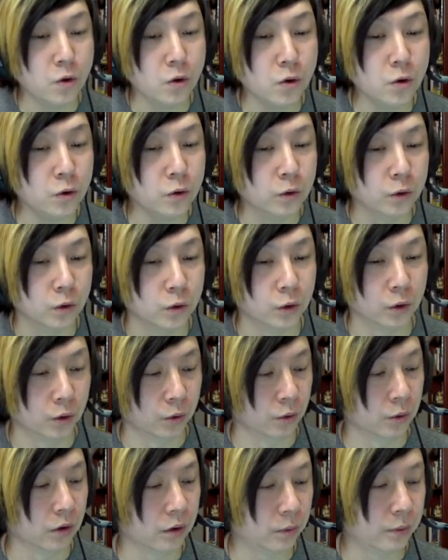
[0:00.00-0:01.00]

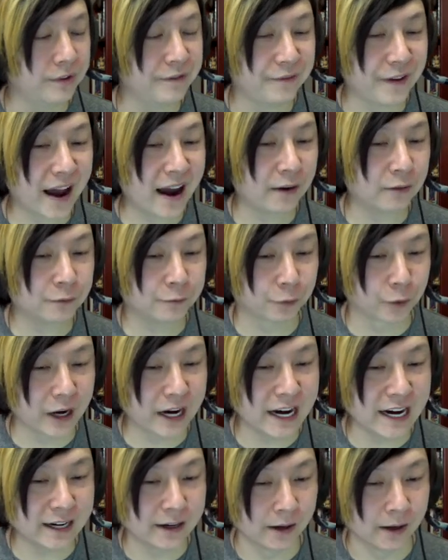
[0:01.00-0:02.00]
Ooh, we found
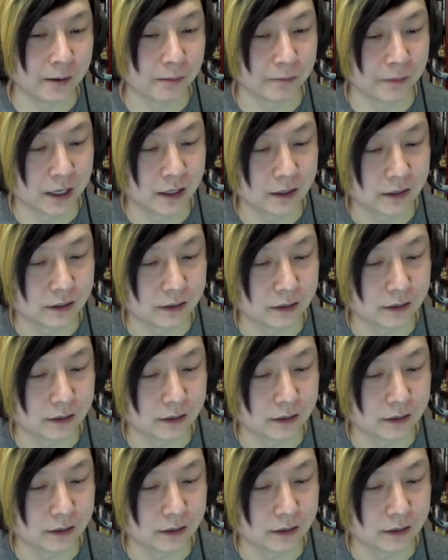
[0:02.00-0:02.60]
freedom.